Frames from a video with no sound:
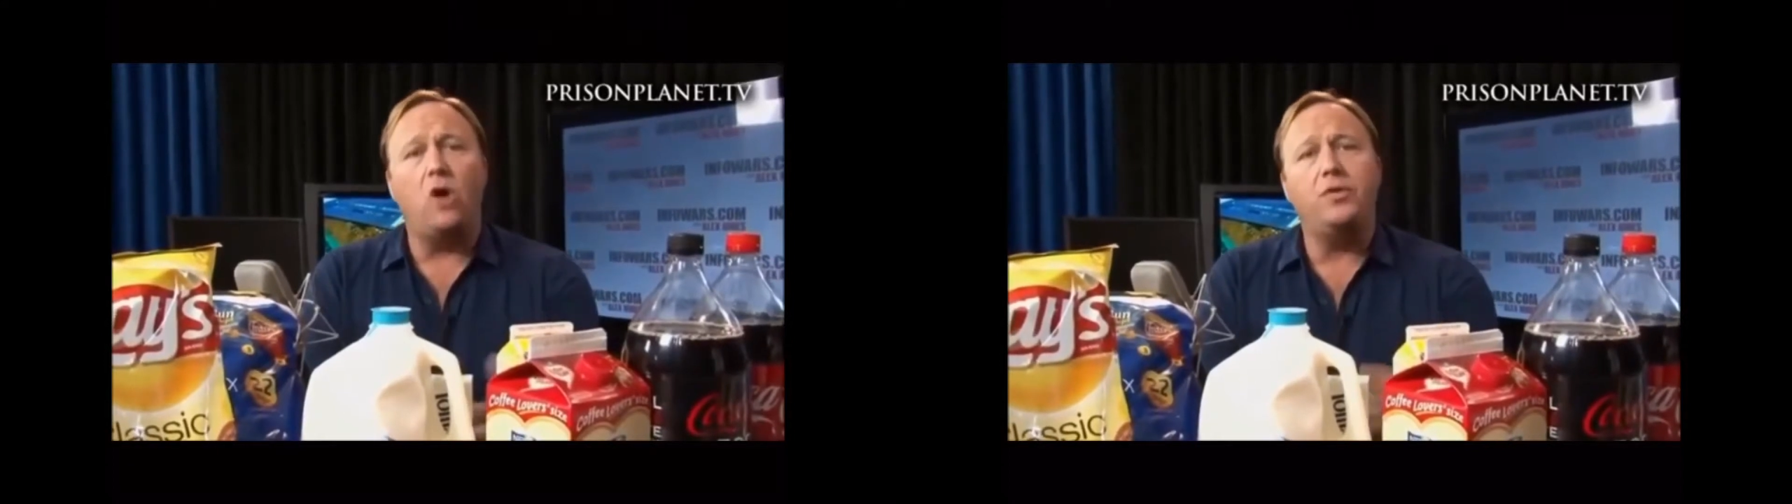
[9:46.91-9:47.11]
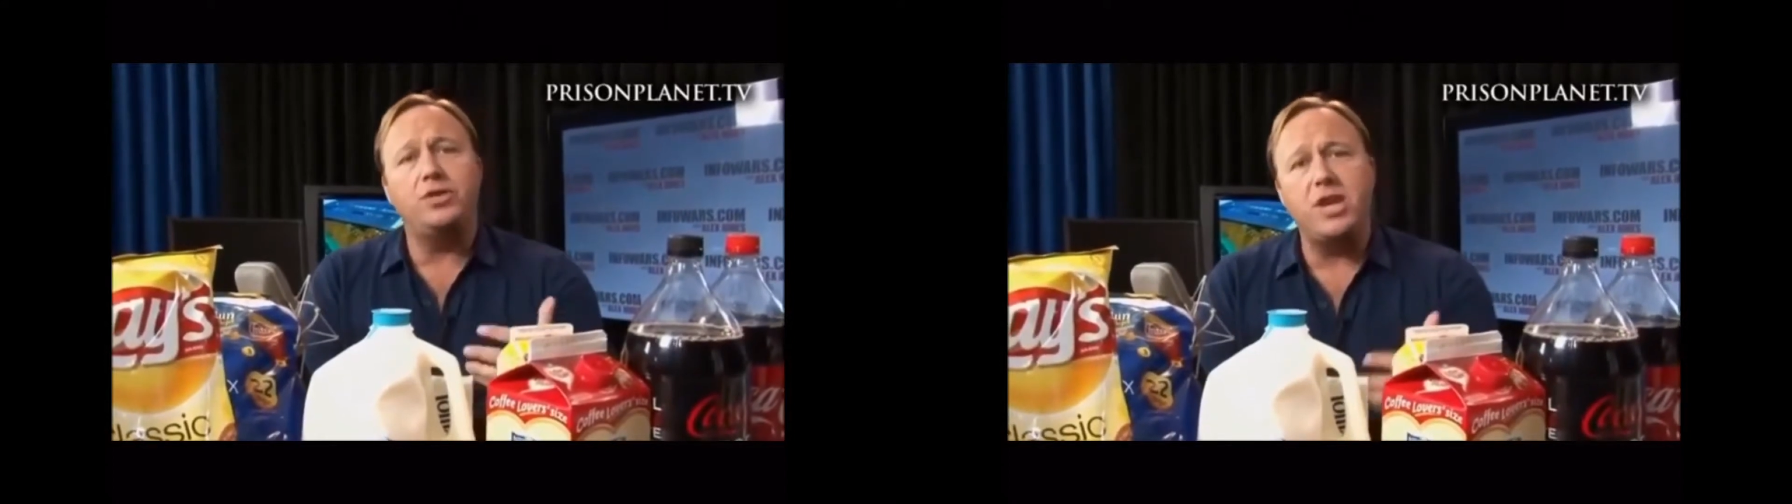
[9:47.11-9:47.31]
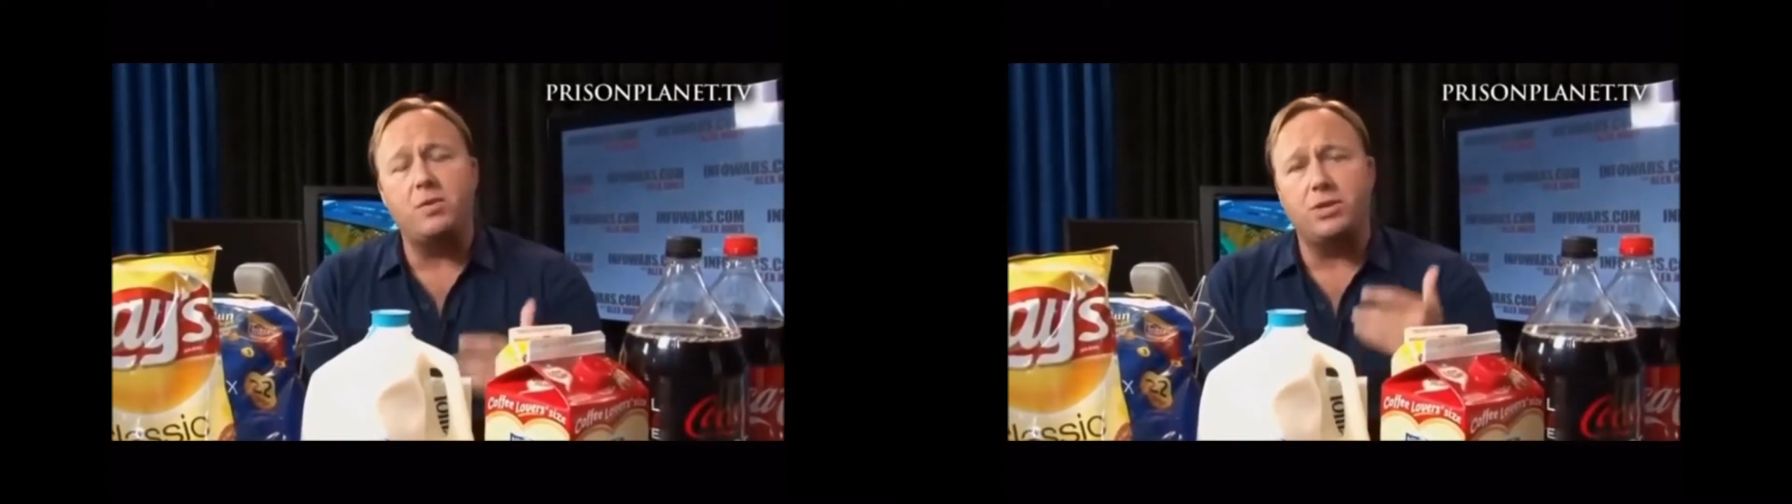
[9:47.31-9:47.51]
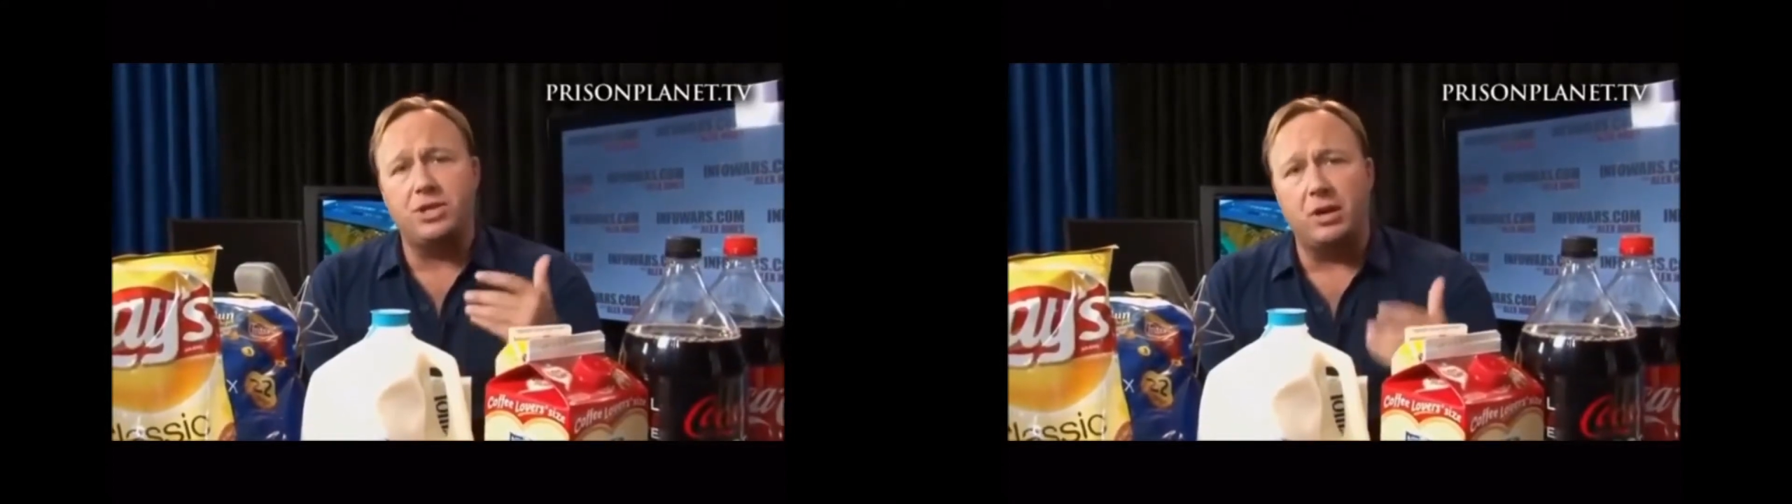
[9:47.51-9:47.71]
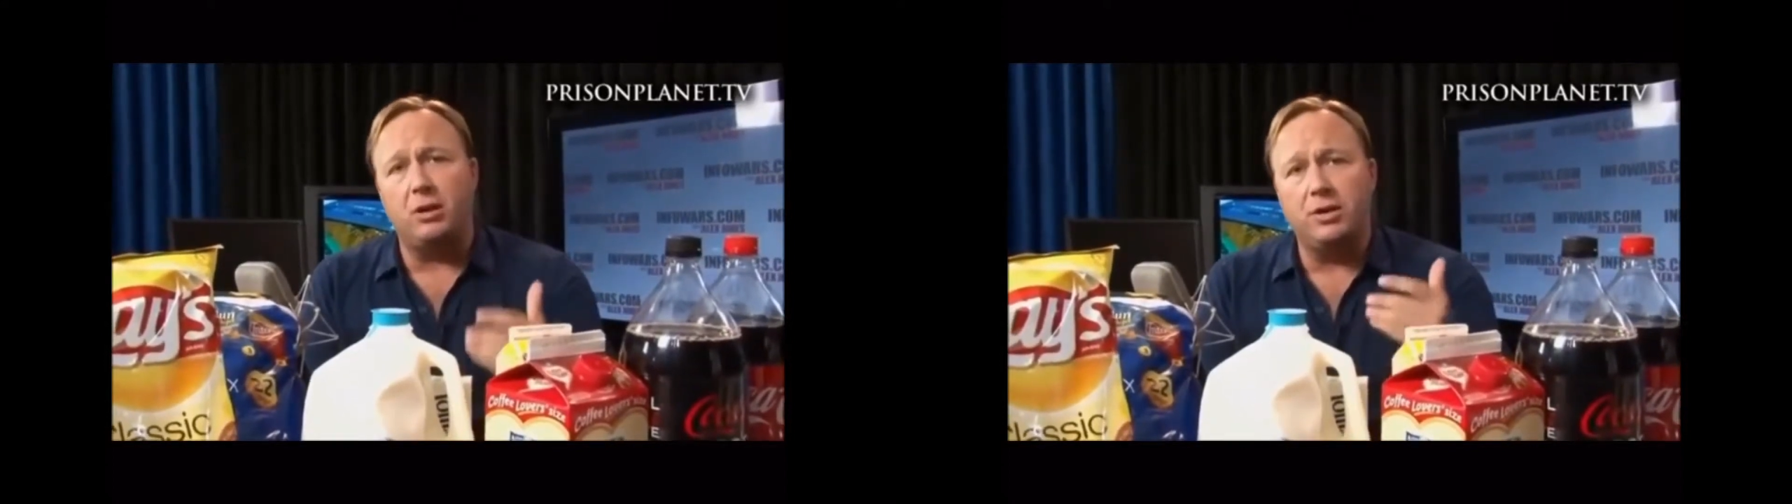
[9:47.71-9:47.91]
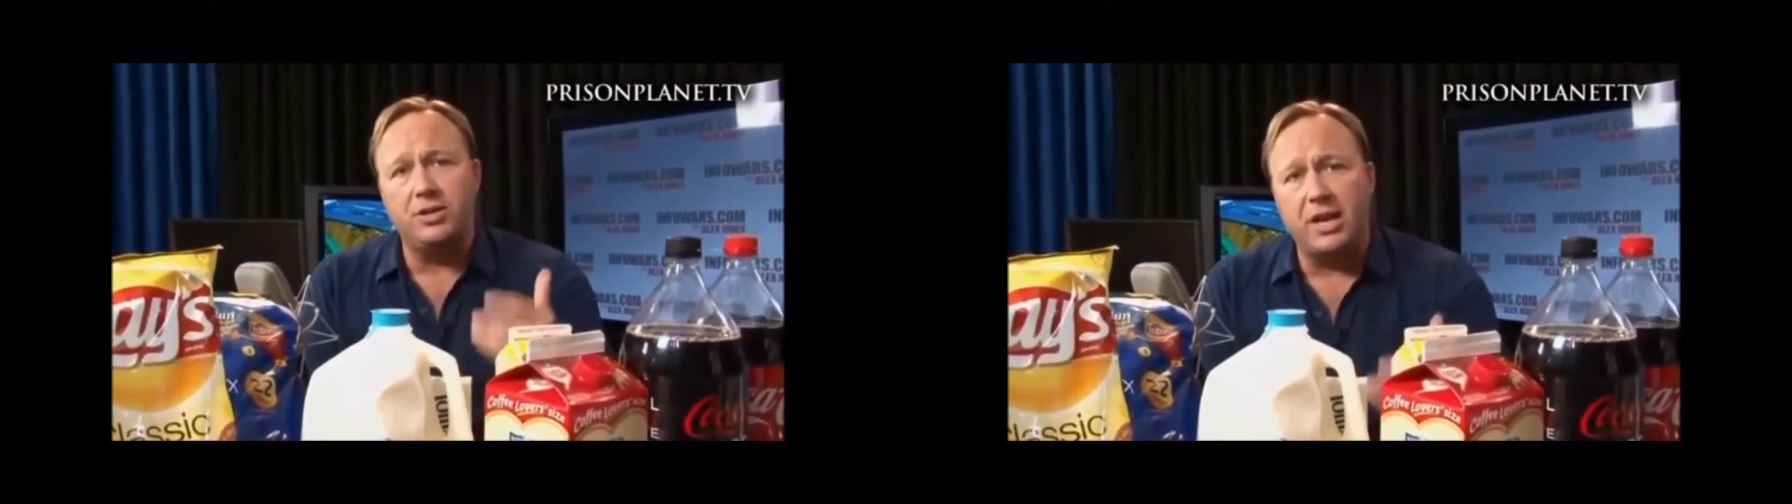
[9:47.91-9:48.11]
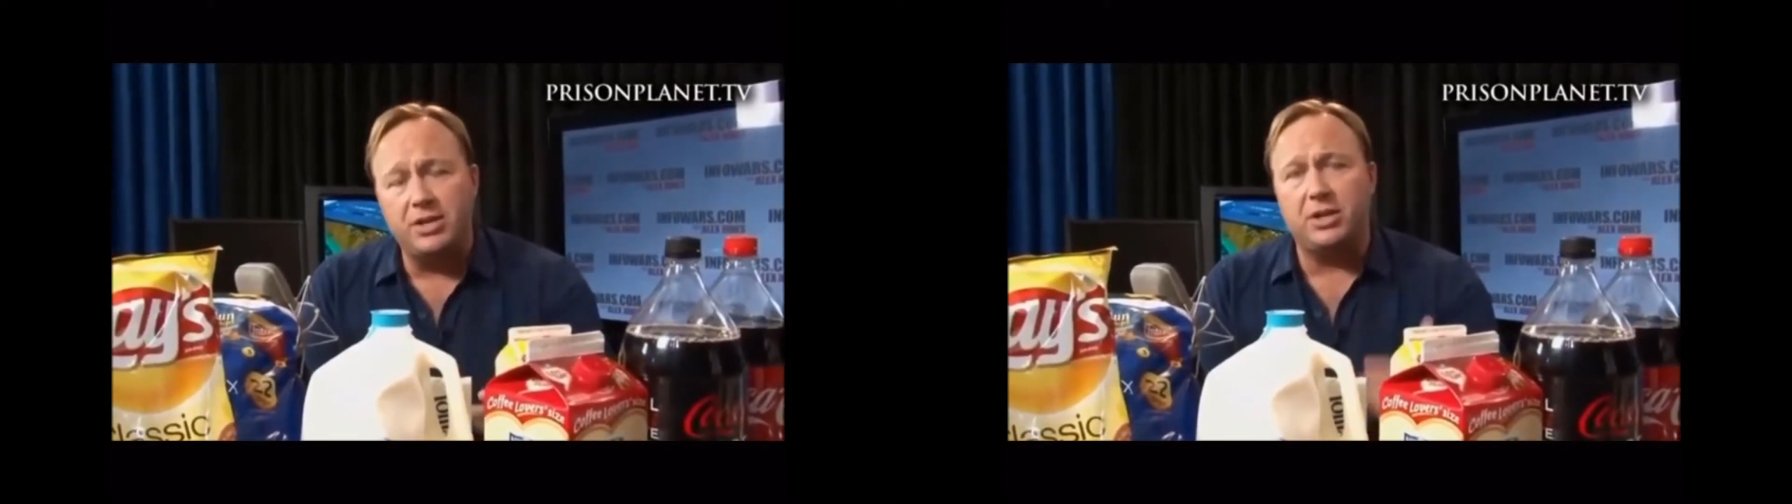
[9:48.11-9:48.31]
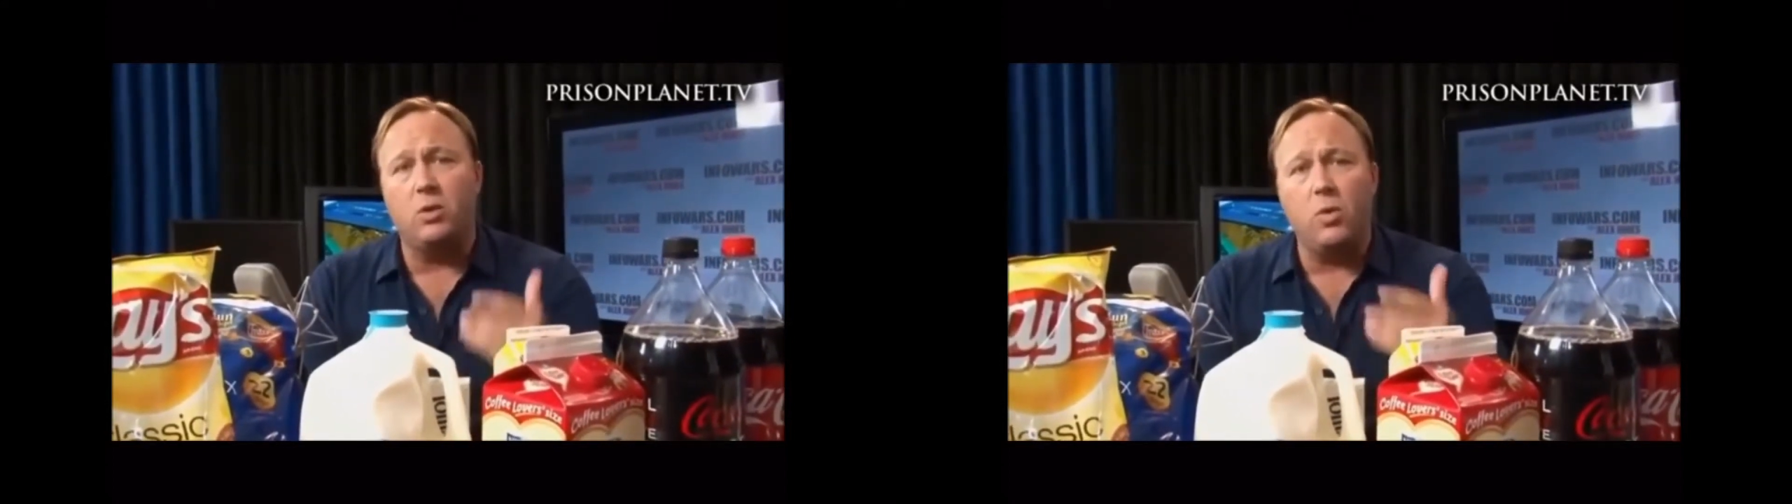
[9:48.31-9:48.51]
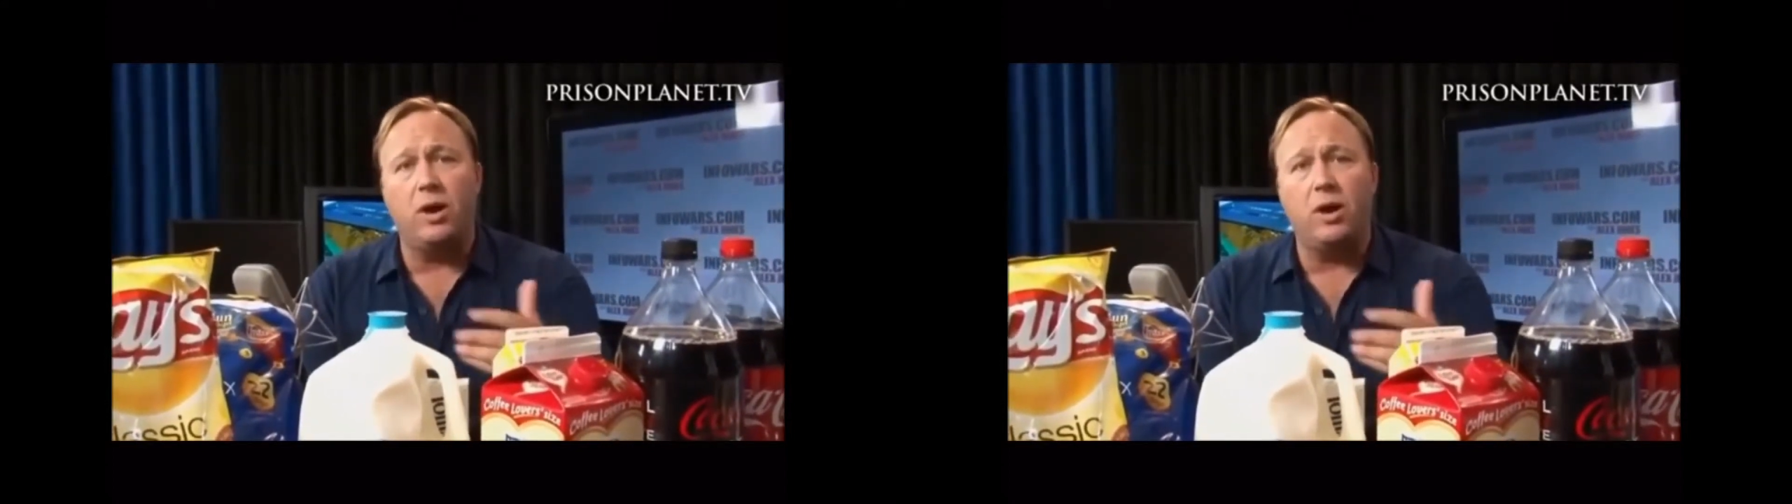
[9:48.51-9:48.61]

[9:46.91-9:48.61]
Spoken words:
all the secret sterilization